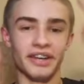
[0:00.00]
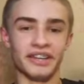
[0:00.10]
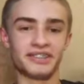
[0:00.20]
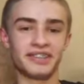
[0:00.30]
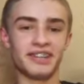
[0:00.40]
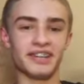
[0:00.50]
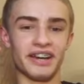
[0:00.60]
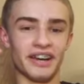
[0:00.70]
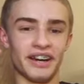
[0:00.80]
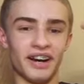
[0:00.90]
See,
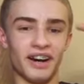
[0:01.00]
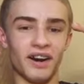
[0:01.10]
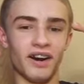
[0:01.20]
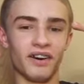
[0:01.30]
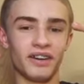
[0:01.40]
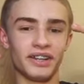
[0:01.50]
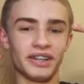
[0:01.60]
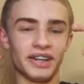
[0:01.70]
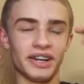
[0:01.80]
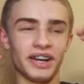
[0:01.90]
I
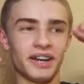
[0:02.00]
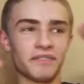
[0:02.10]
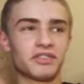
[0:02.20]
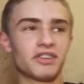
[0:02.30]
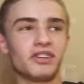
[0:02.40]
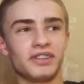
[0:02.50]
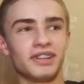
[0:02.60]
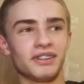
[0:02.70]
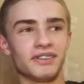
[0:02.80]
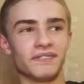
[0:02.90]
absolutely
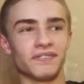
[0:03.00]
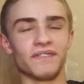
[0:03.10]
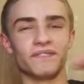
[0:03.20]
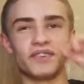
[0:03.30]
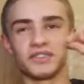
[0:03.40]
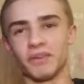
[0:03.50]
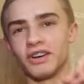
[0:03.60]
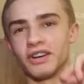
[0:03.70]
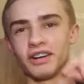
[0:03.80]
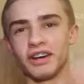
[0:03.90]
love the Smiler.